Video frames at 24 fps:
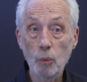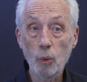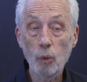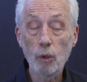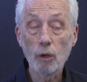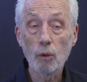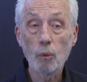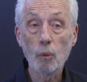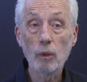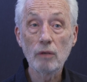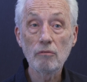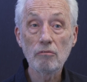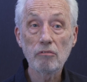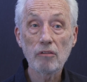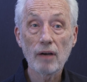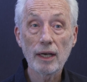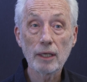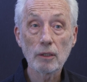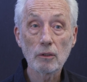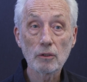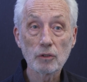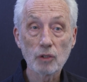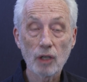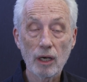more, one
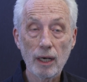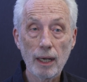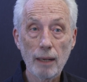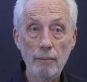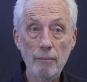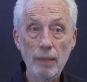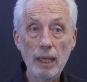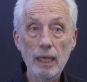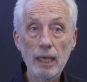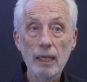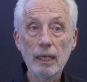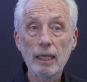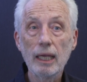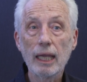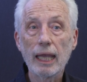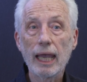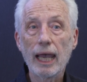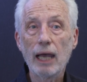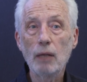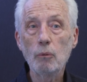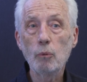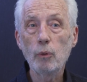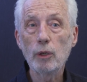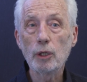final time,
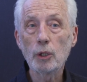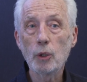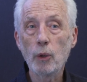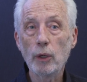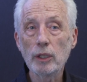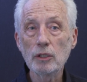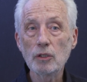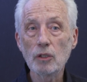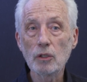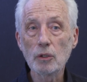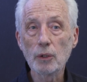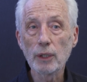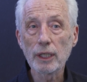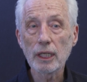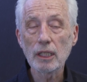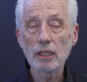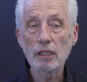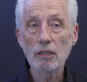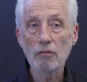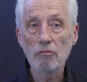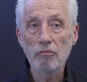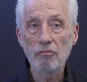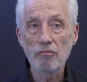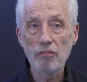and we're going to look at
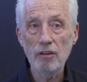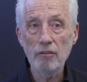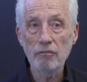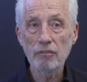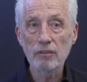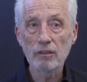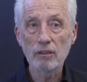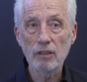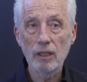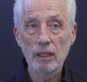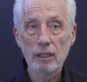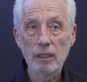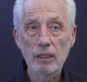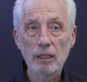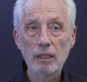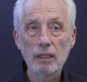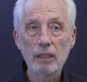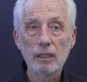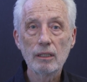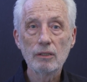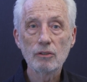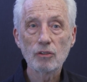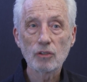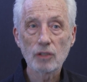the 5th
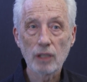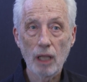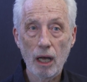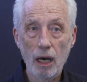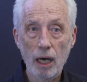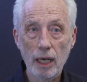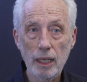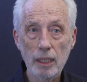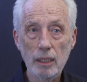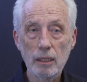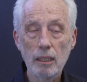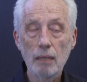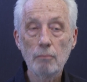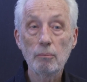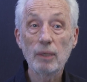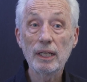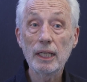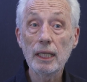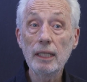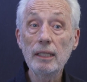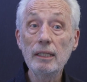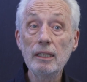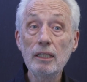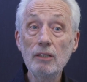slide. But
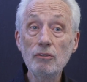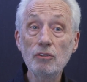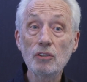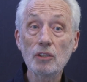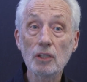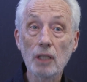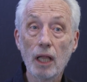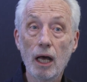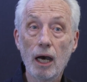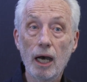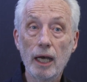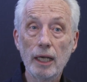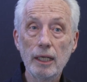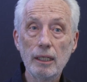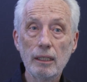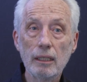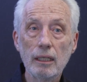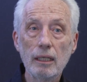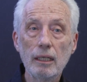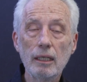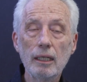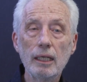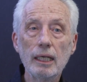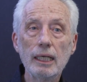in this slide,
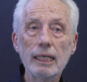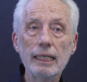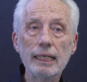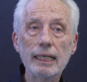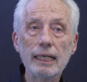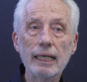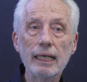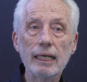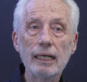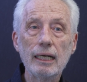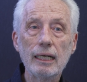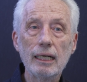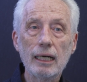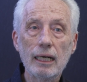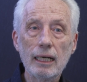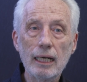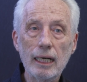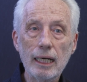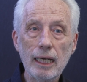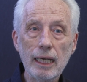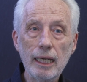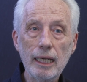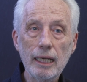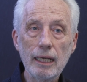
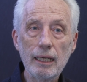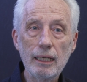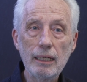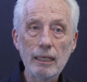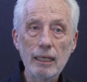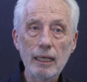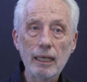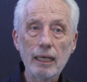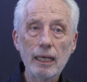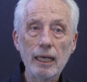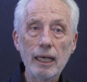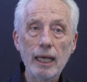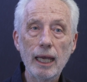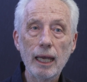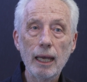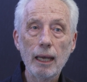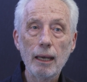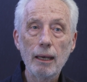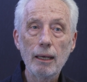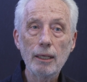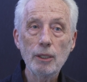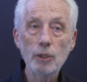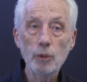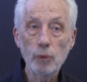you
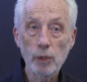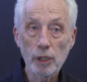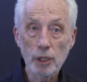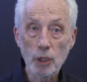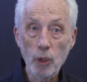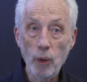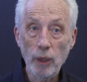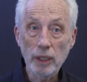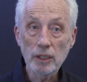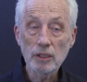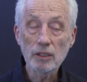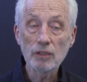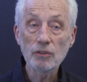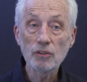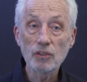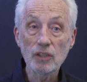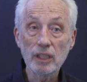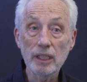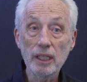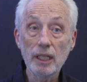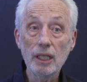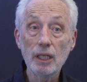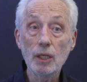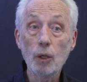are going to
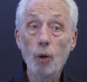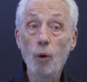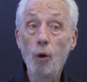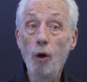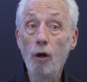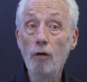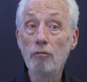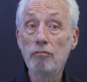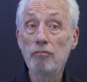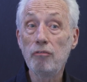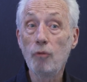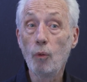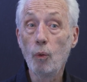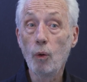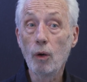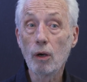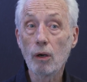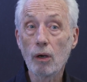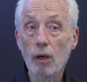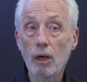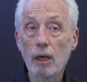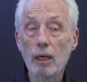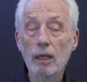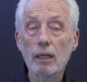see all
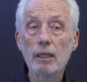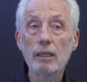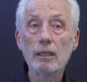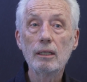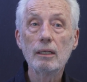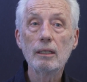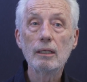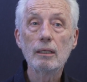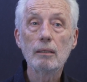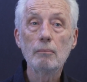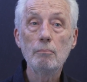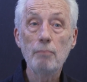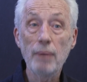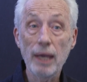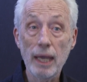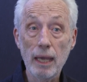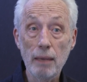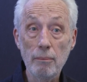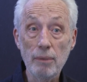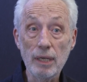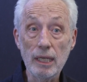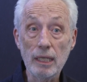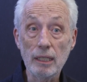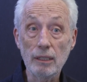4
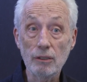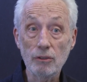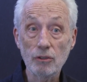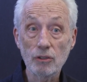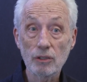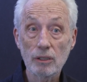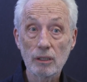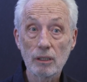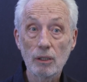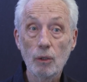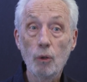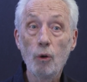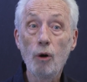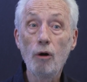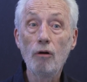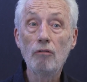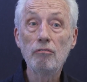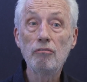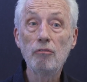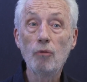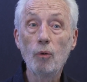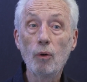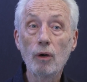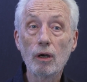babies, all
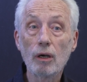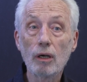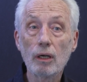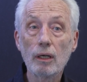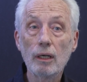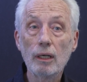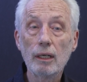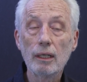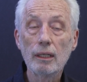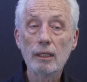4